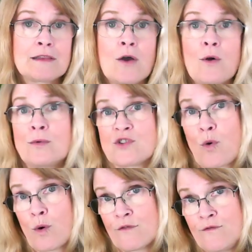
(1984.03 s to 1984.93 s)
loans
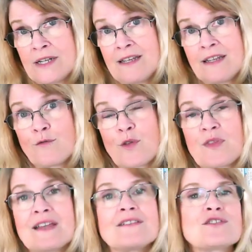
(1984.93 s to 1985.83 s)
or funding for
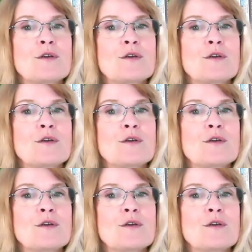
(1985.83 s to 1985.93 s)
things.